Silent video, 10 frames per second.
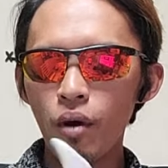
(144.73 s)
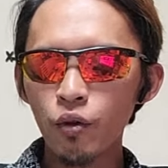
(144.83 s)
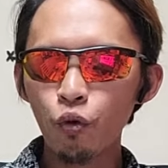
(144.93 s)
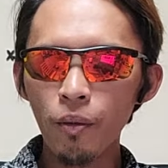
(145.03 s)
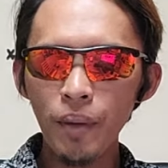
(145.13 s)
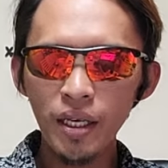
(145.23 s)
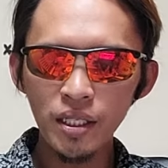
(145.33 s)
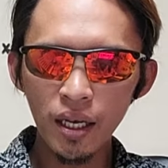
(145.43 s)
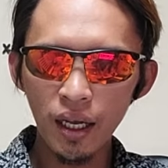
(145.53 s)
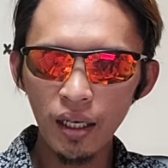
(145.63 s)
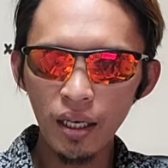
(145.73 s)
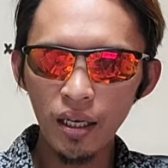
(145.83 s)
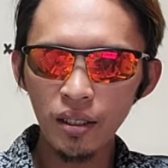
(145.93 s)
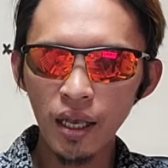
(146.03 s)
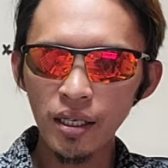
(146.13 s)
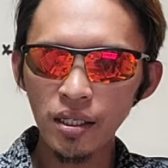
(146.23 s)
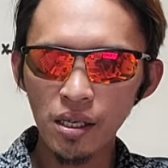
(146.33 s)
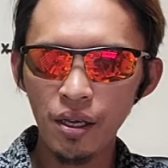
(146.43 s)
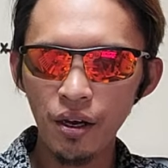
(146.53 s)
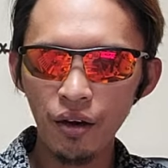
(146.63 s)
what we're basically
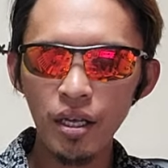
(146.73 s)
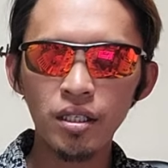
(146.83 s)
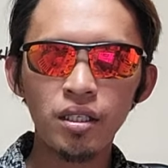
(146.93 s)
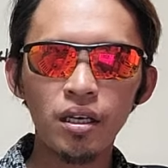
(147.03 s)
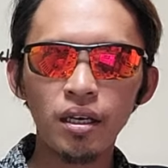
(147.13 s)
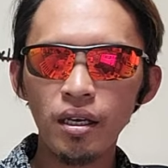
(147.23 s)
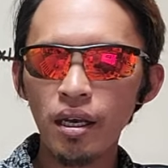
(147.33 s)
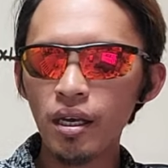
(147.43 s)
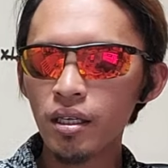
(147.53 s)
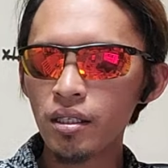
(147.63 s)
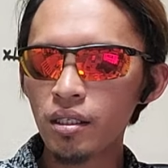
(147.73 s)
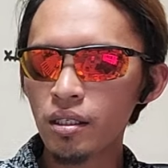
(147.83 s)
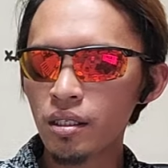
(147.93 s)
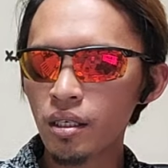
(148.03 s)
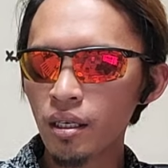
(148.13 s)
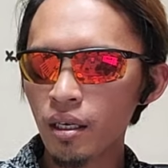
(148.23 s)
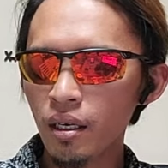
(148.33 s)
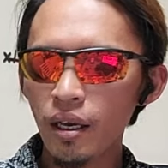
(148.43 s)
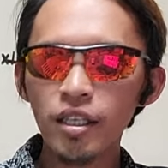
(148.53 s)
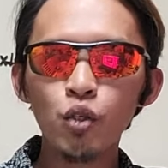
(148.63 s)
testing here is
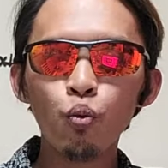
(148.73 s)
its